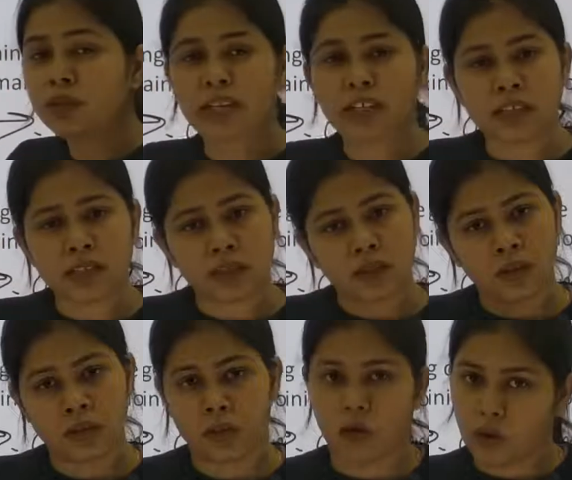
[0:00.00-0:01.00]
that is
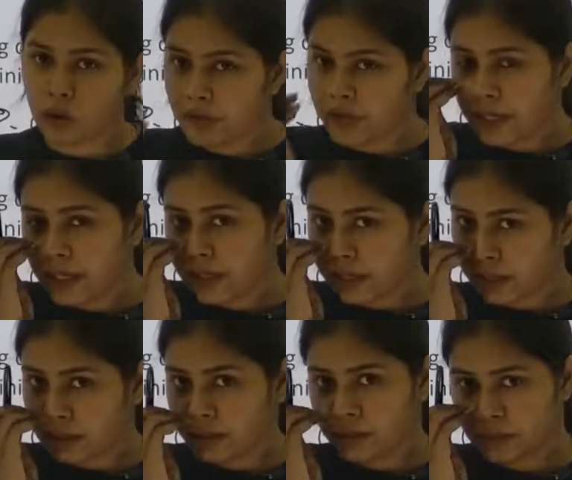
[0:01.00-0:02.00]
already
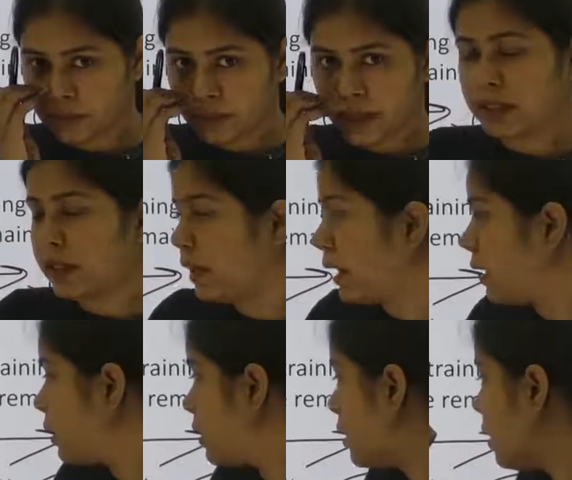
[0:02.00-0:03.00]
correct, right? Correct
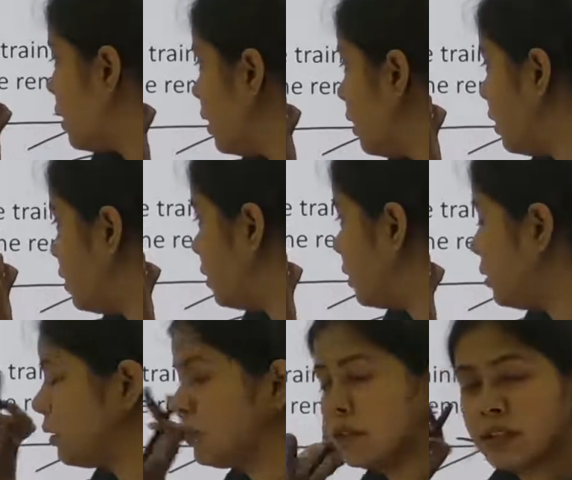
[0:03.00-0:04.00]

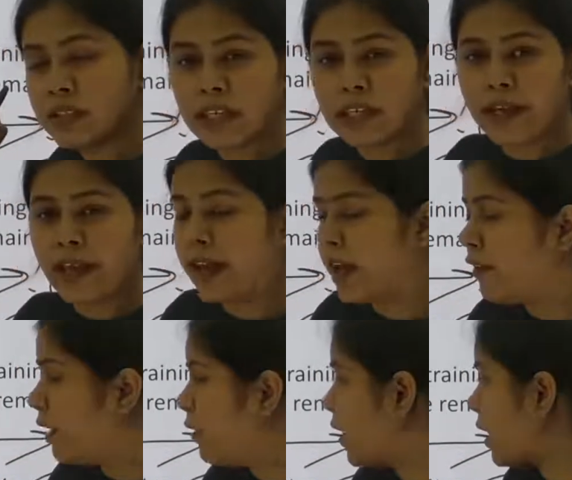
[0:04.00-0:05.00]
result I have,
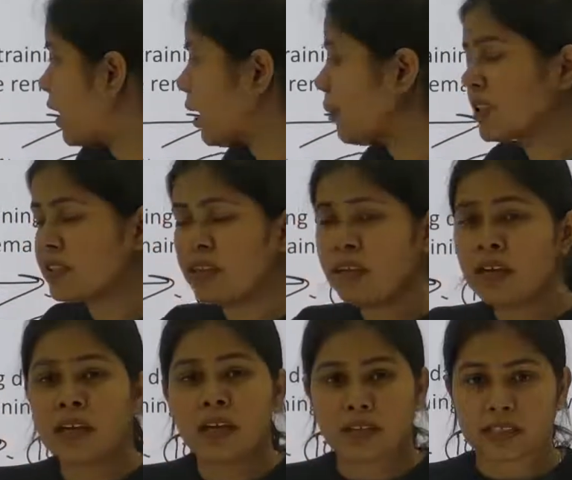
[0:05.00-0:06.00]
and y cap is the
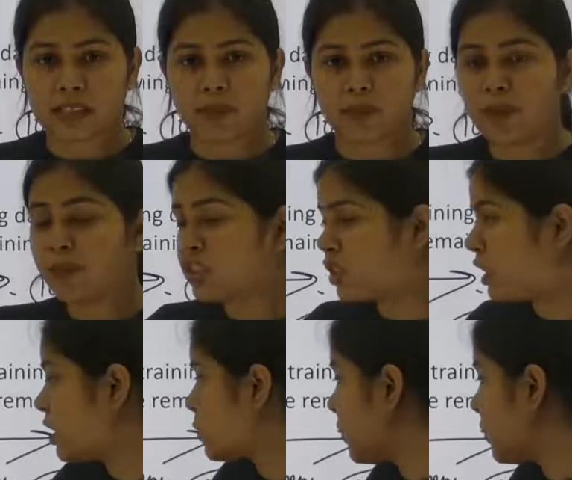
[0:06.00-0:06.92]
result my machine is